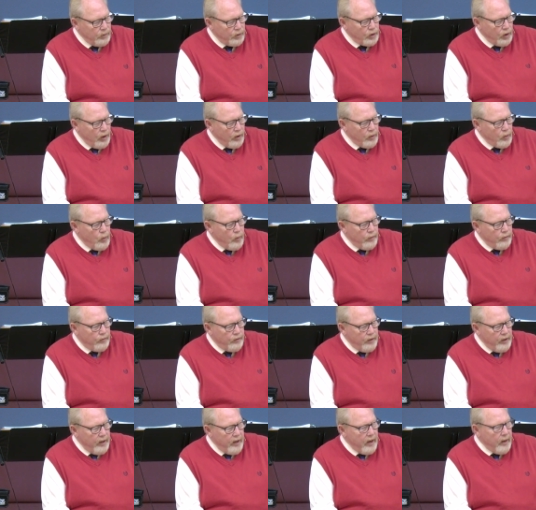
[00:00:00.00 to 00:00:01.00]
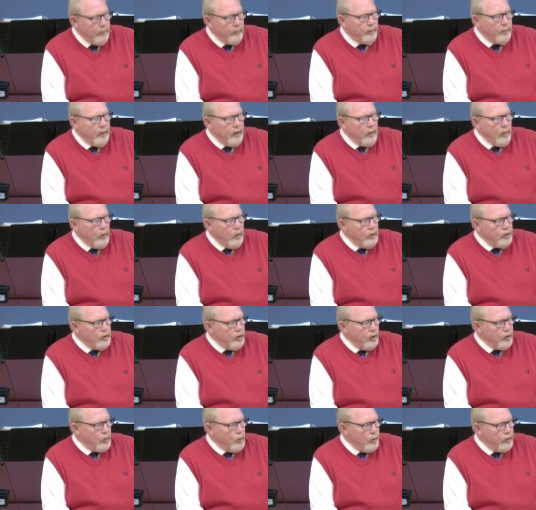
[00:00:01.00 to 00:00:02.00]
John Quincy Adams, by the way,
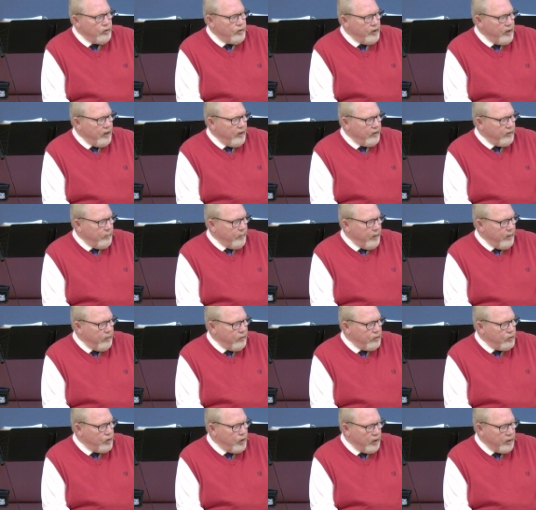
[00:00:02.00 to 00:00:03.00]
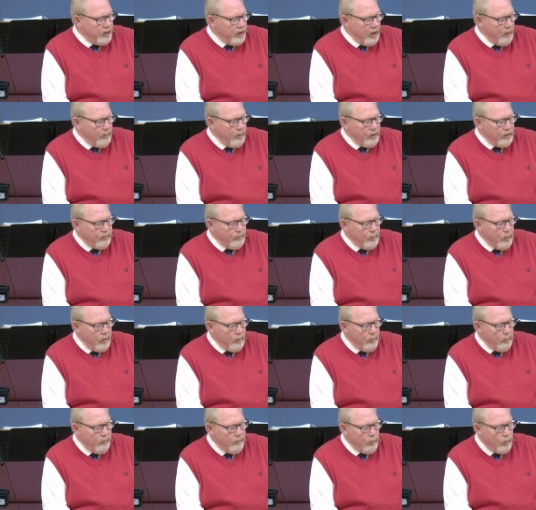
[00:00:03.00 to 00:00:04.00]
John Quincy Adams had this checked out by his
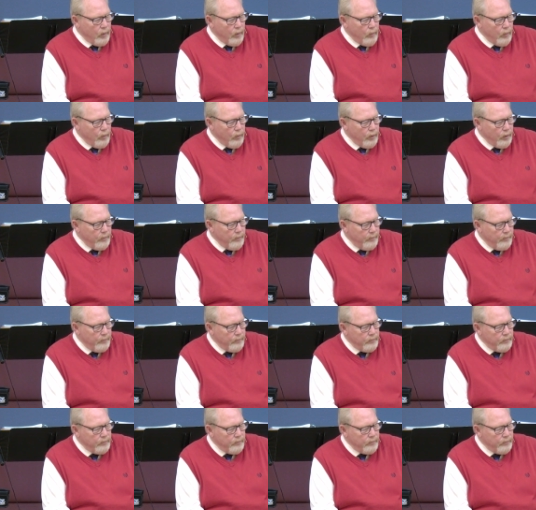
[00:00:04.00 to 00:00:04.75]
mother before he wrote it